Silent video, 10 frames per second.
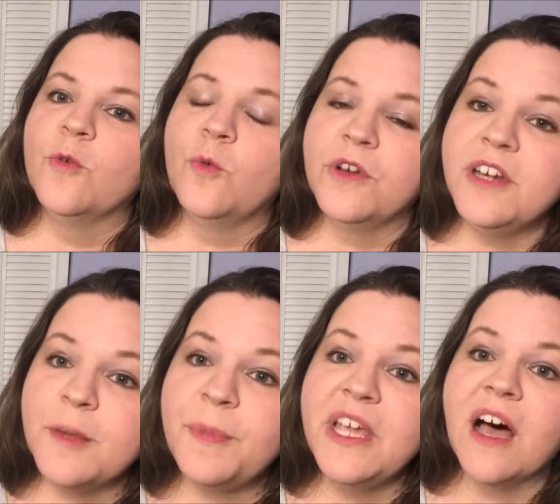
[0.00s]

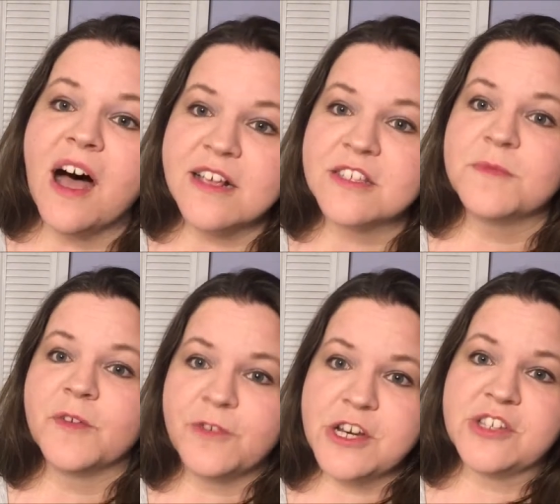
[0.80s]
wouldn't it be awesome
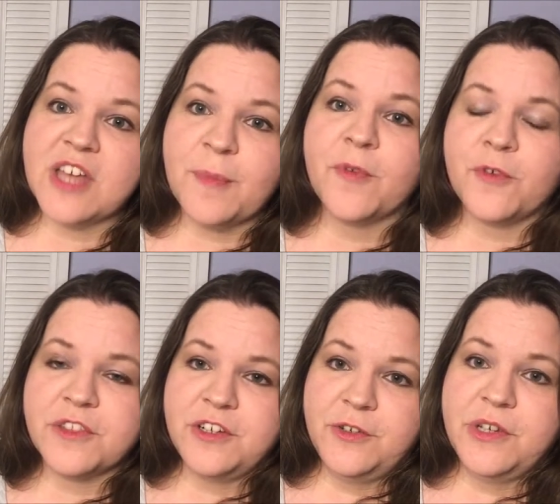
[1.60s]
to finish that
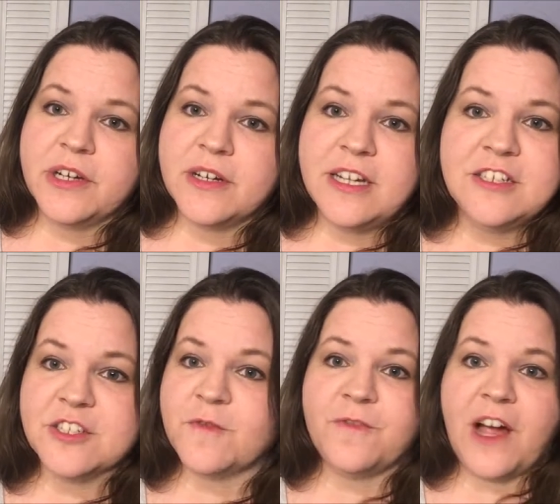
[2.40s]
before the new year and
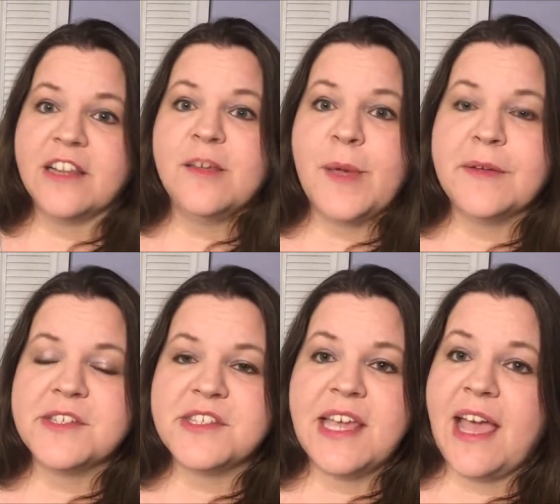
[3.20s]
just finally be
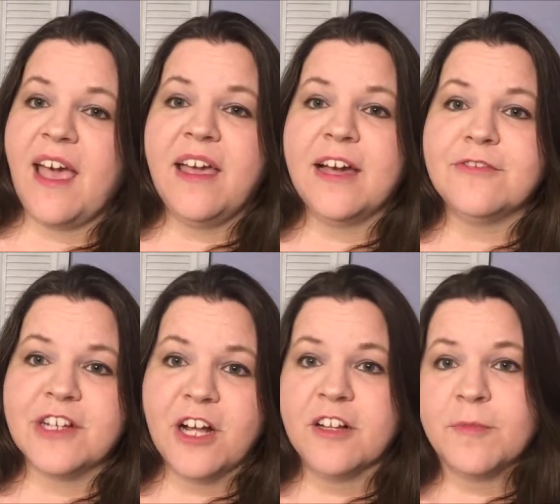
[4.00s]
able to say, hey, I've
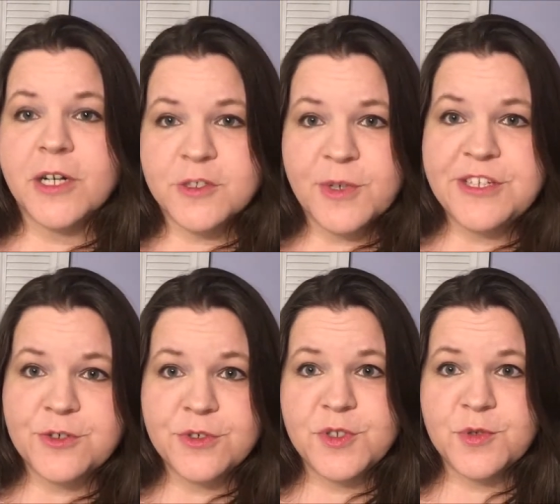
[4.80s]
read all of Mark
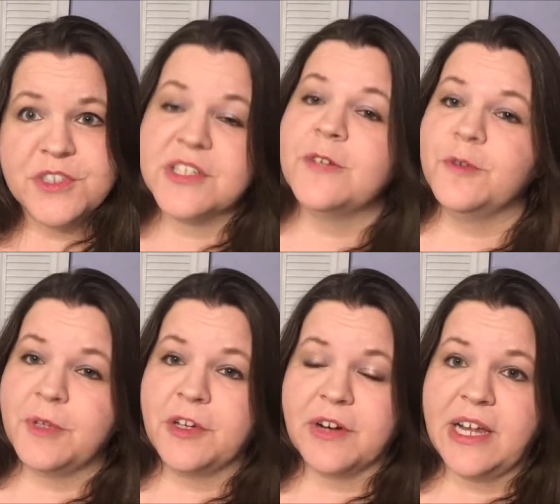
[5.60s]
Twain's short stories? It
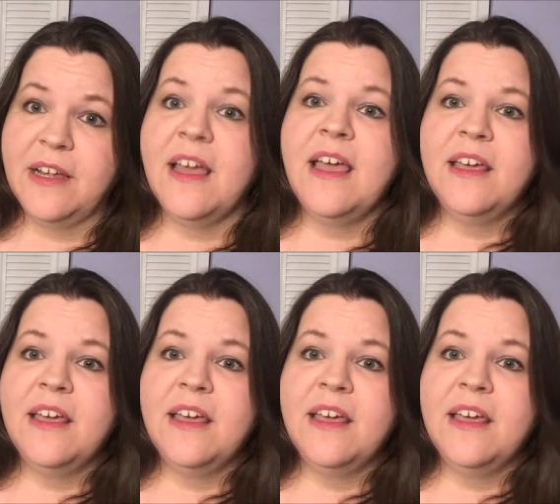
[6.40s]
would be great.